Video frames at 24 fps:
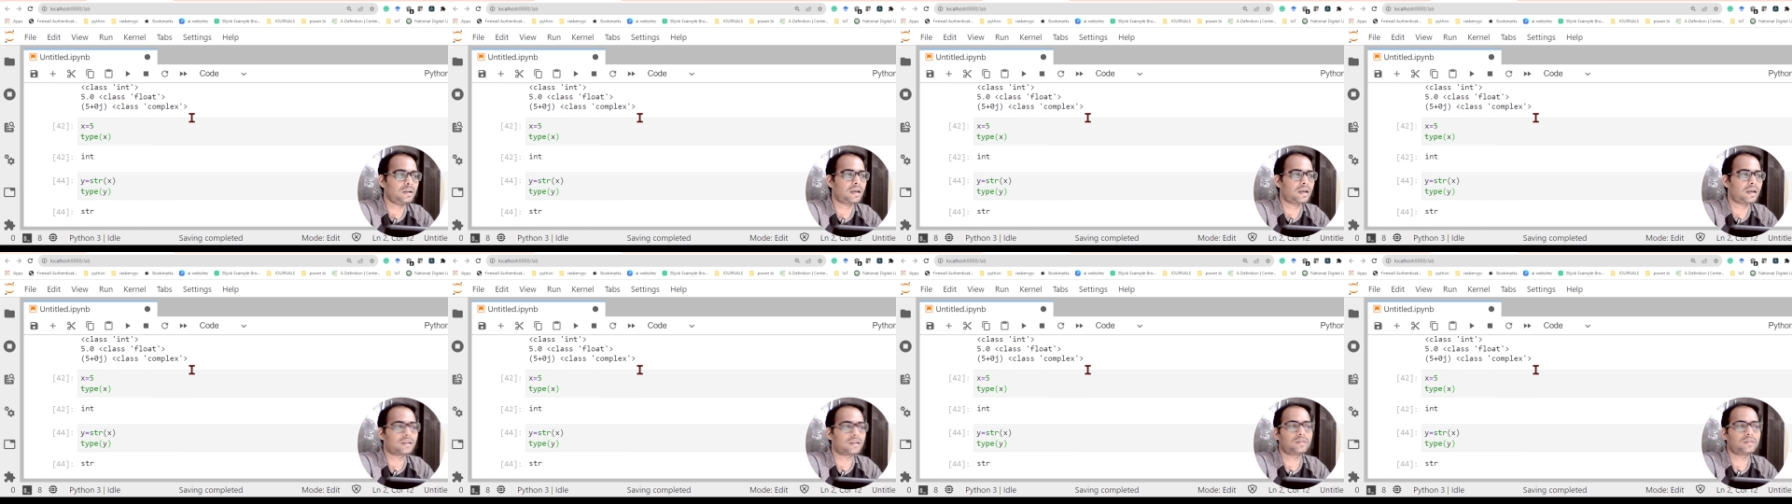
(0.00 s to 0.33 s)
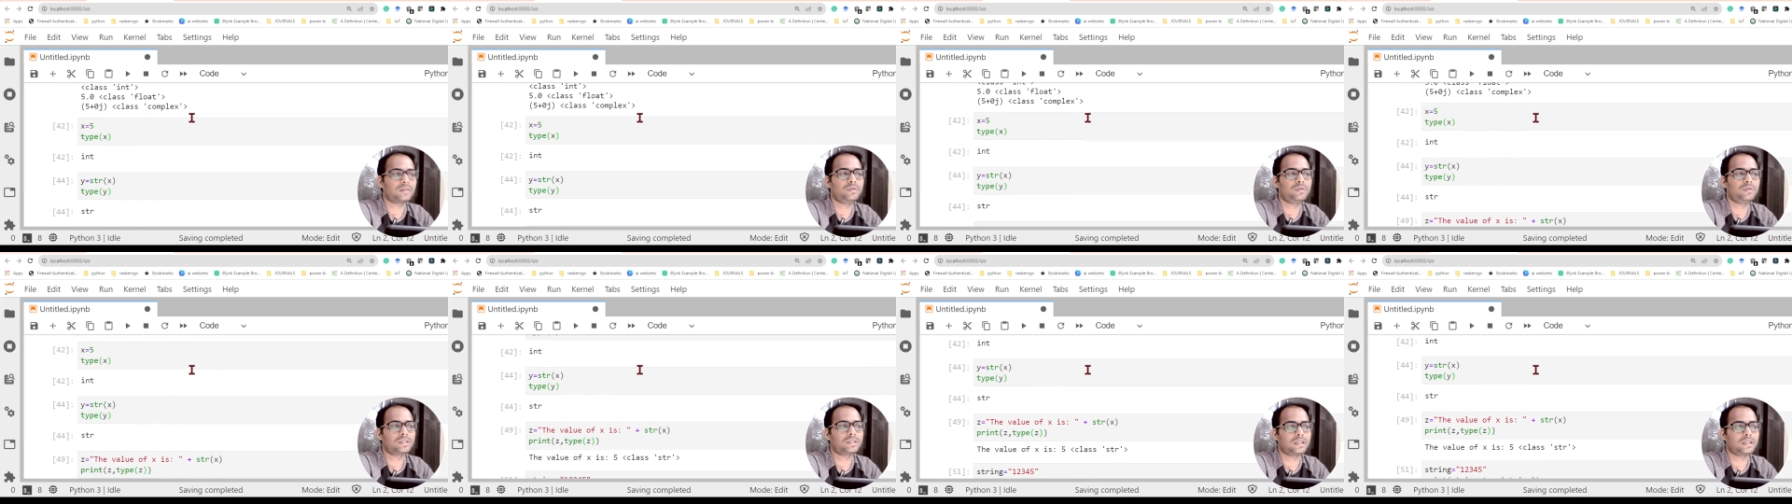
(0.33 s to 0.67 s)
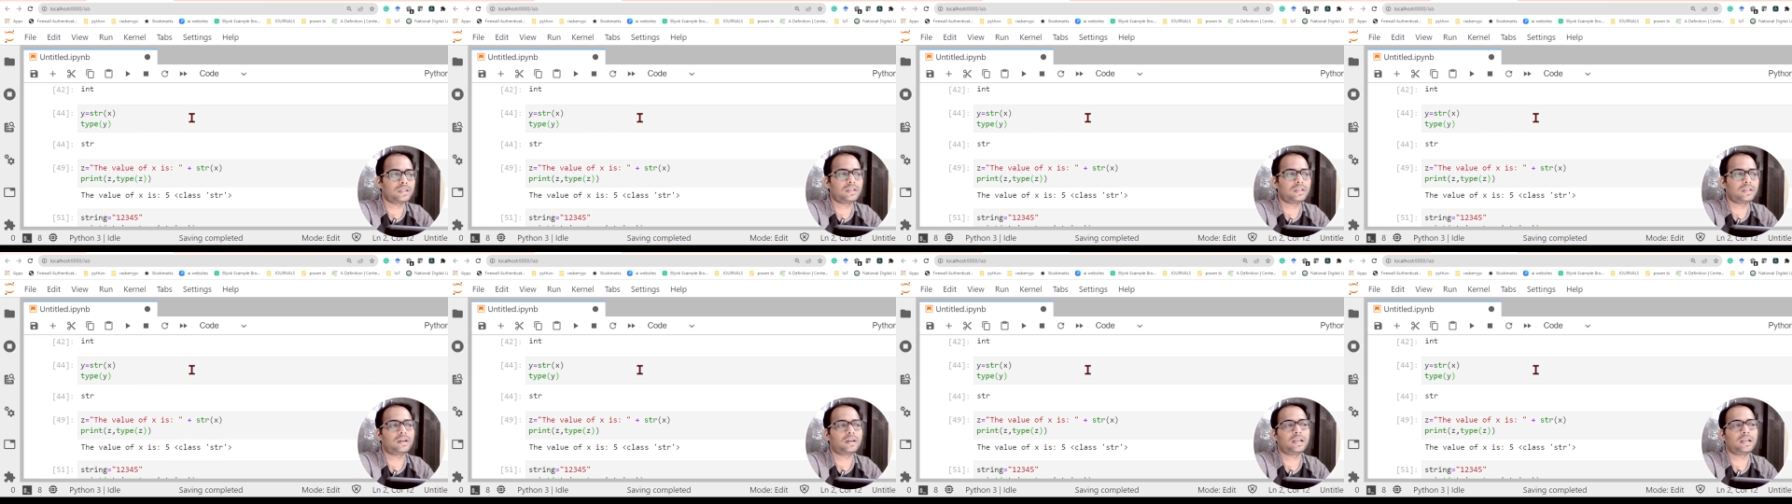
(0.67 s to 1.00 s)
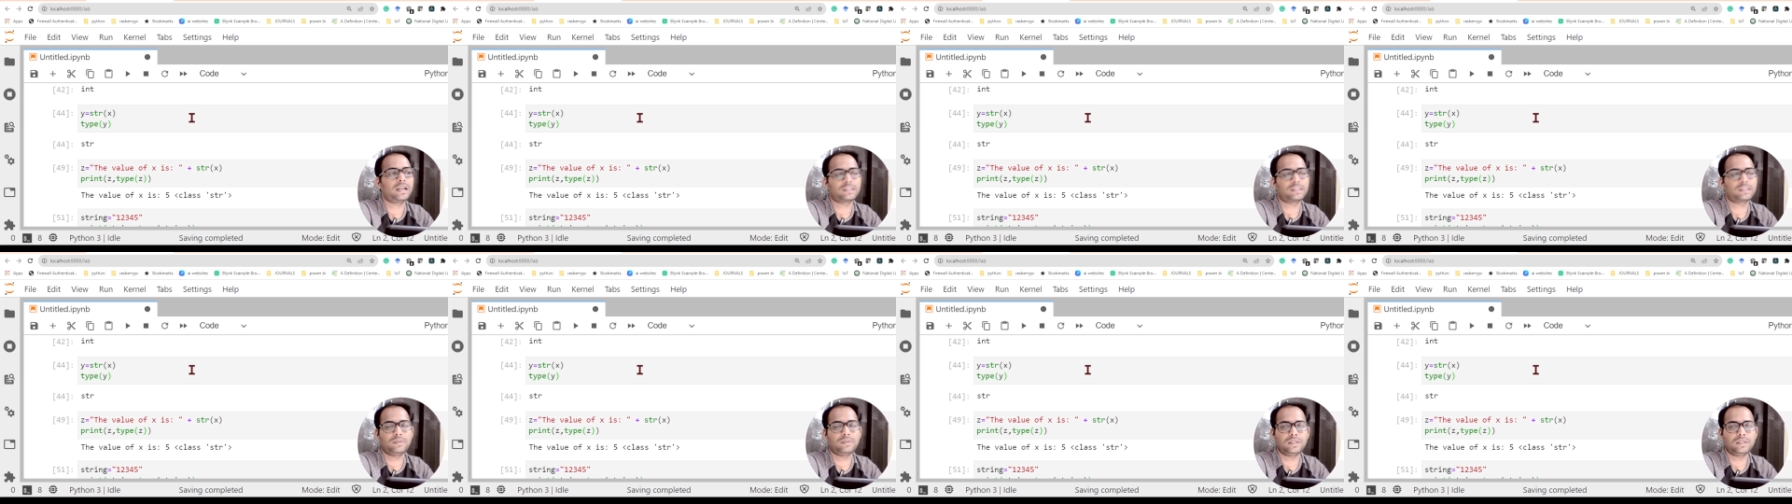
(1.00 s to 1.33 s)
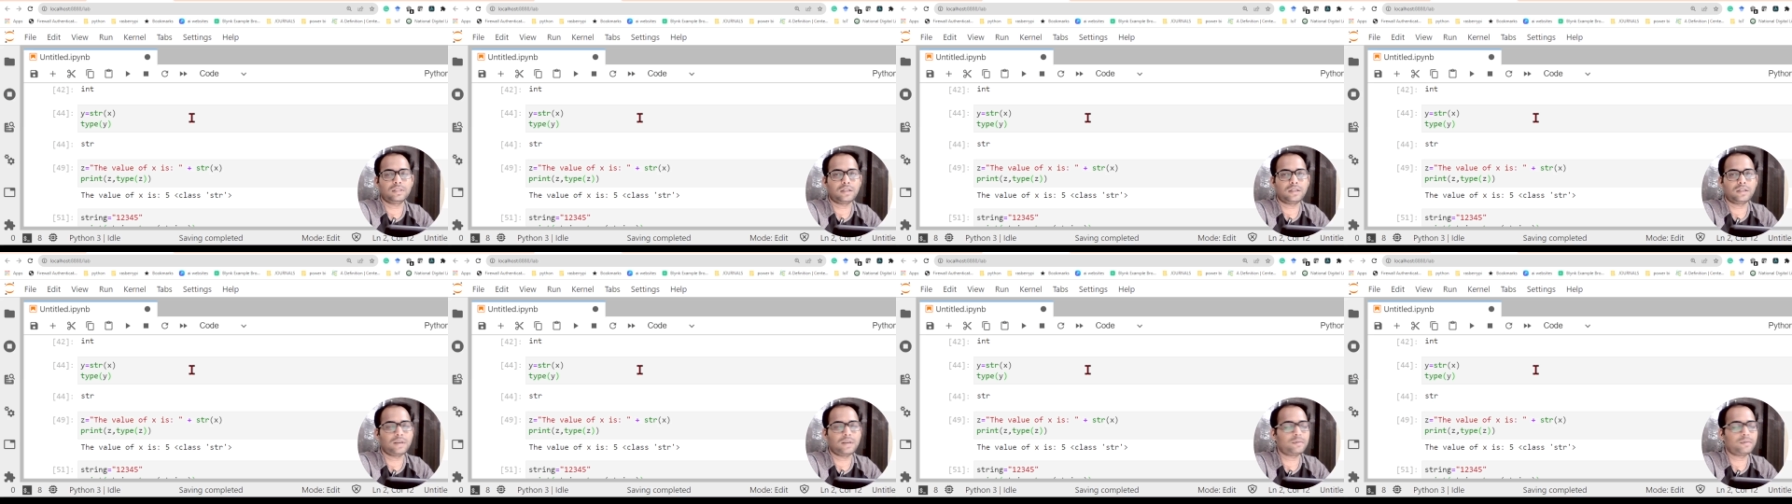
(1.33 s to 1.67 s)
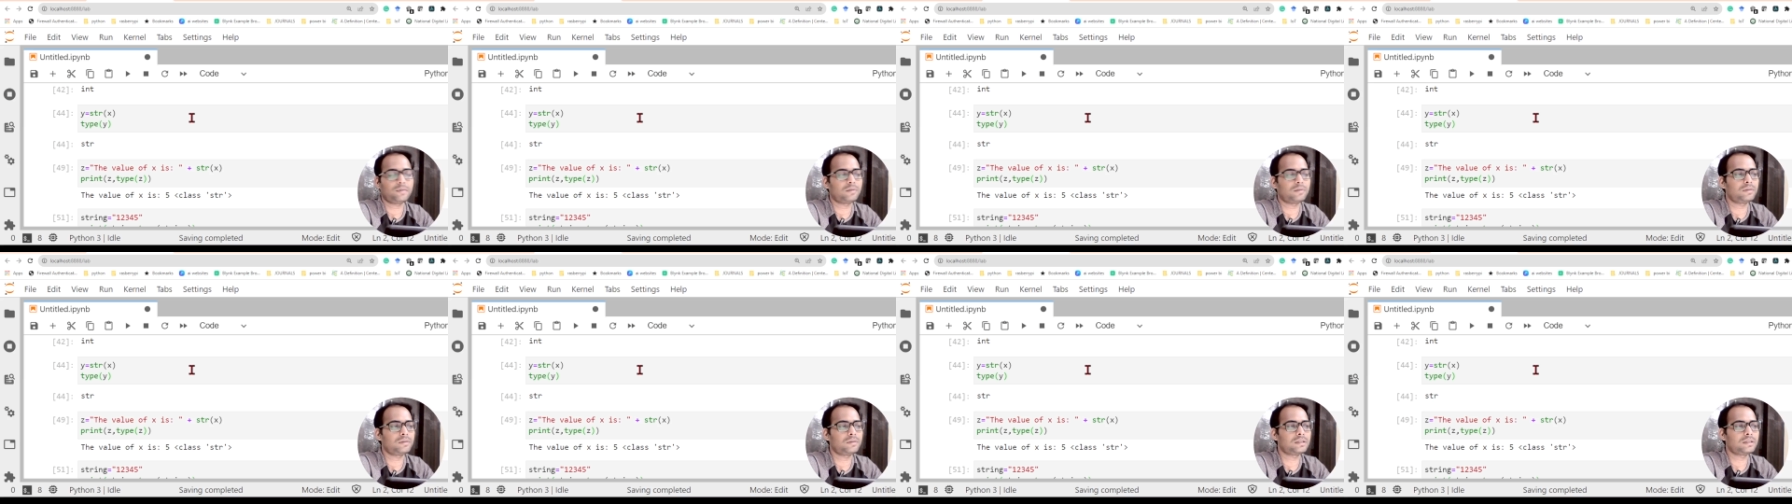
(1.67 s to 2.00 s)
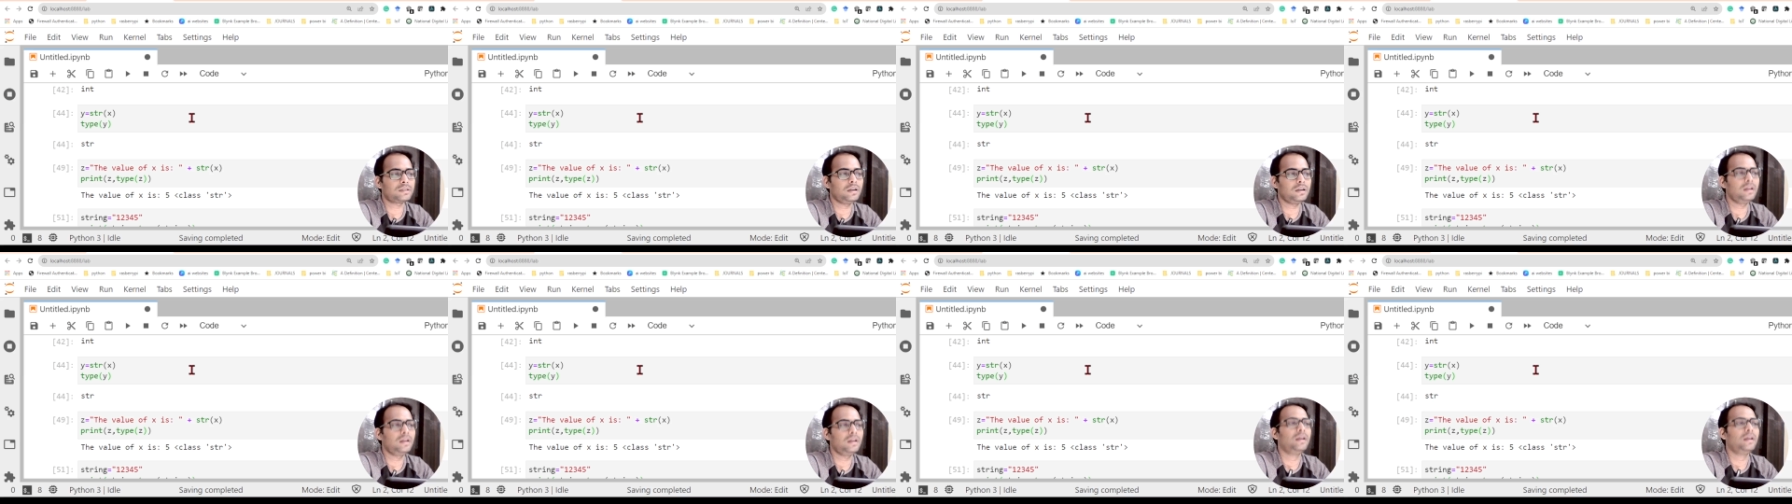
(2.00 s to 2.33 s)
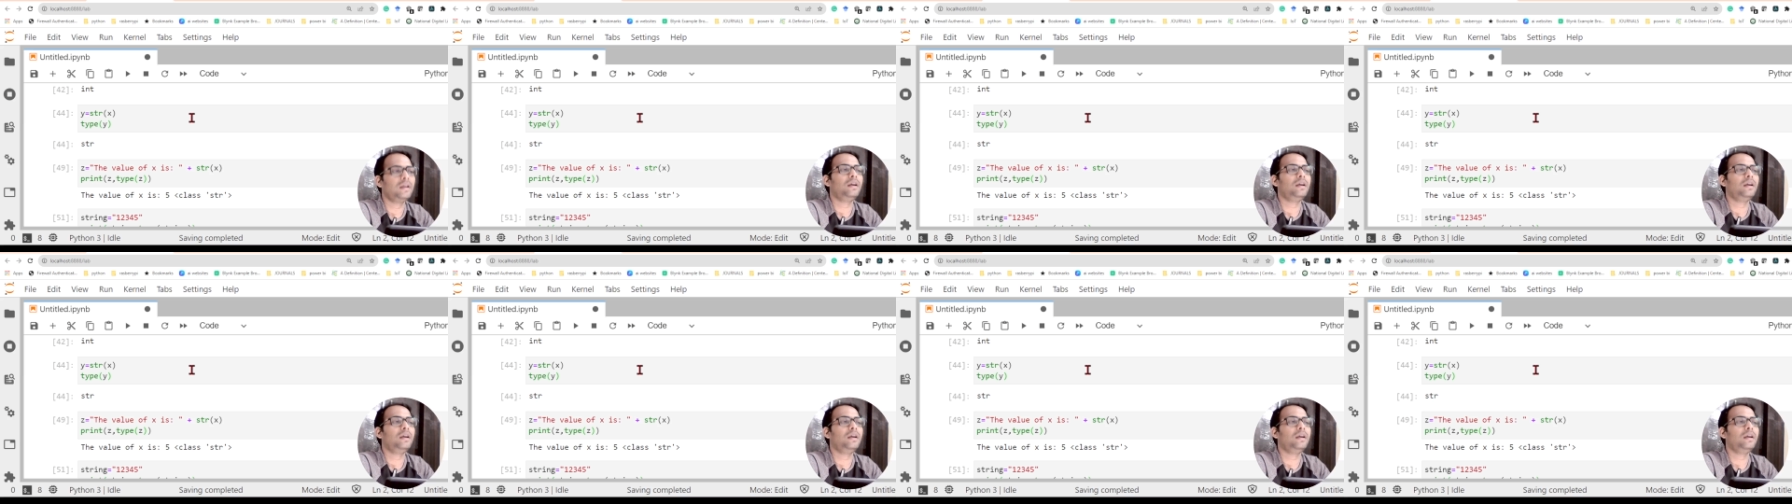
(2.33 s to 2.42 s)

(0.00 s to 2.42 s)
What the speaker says: another we say that explicit type conversion.